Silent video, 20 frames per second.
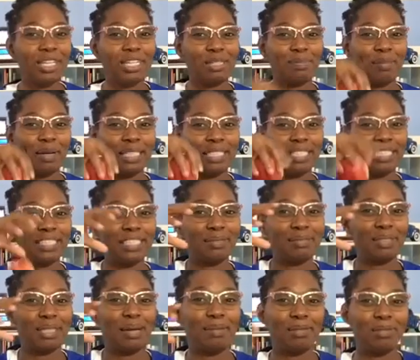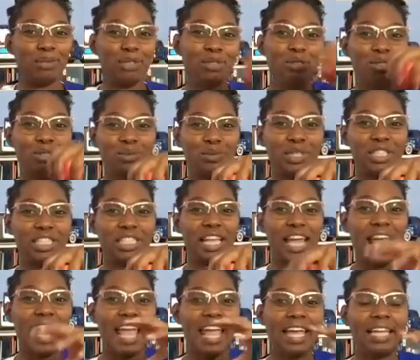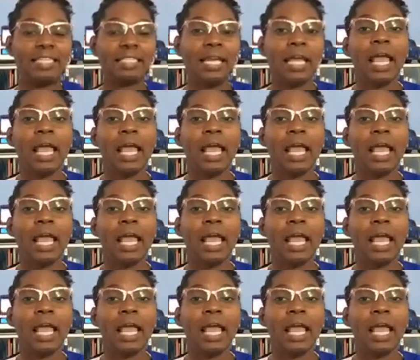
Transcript: especially sometimes when you switch the hand.